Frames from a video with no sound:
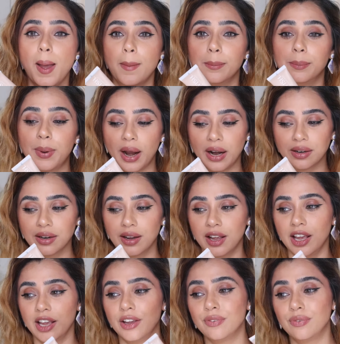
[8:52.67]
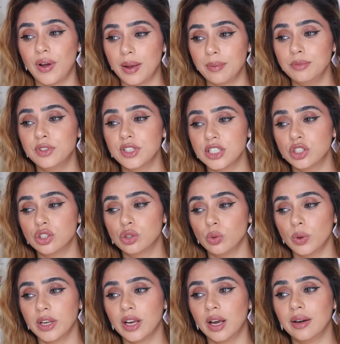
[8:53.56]
But if I'm just
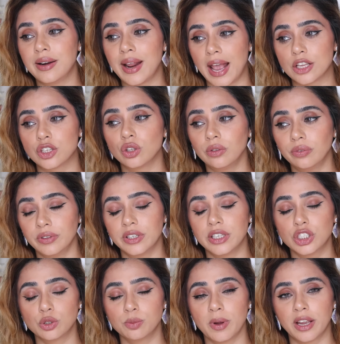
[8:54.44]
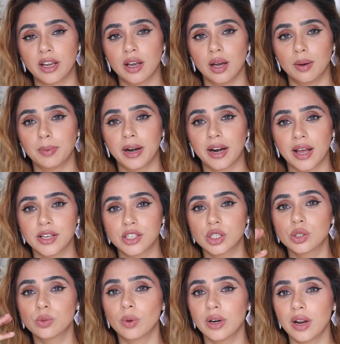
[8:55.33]
doing a natural finish makeup and I
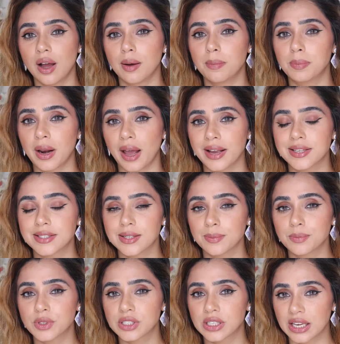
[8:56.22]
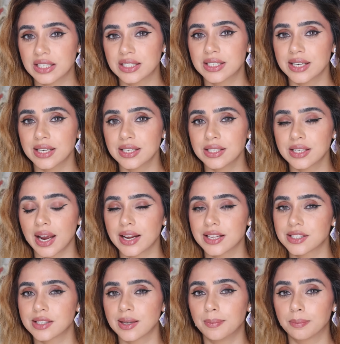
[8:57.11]
just want to apply some skin tint
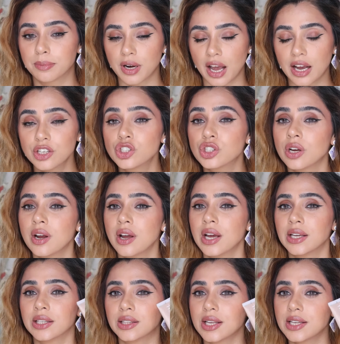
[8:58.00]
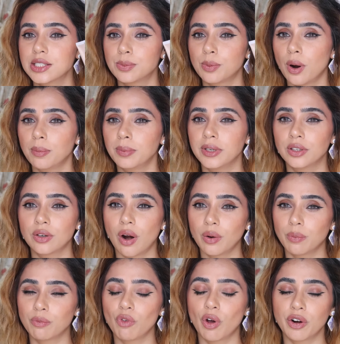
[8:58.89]
and some blush, this is probably
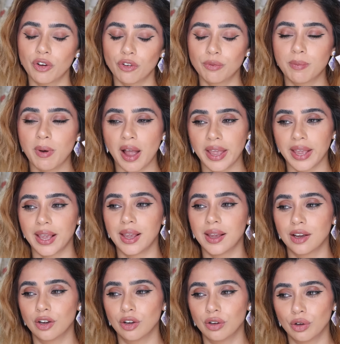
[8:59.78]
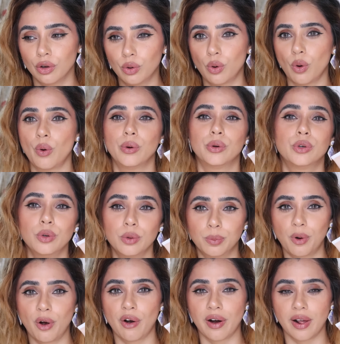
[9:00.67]
not one of my go-to
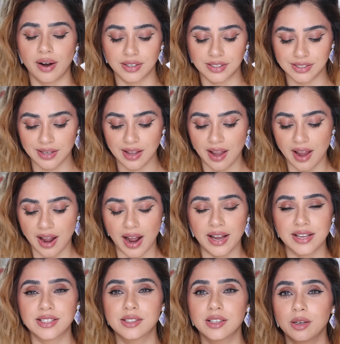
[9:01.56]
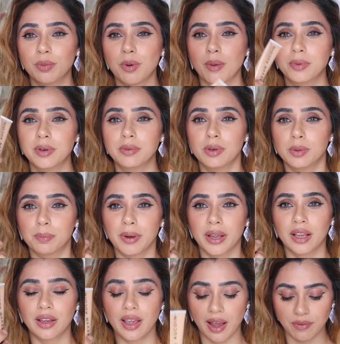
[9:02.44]
products. I still probably will
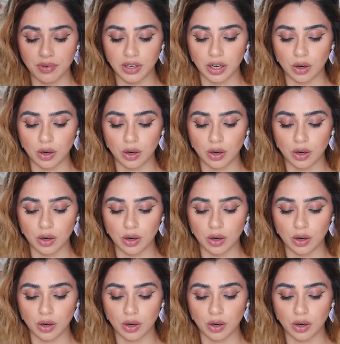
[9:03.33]
pick Kevyn